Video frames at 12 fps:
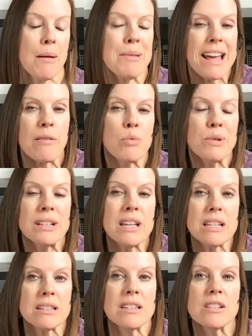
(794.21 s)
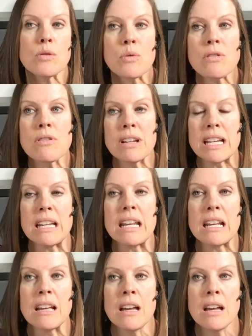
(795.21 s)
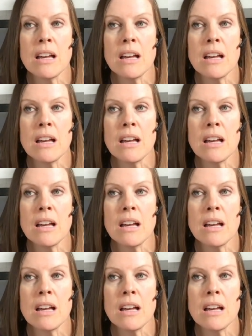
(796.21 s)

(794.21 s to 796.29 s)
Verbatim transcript: I mean, that really disordered eating,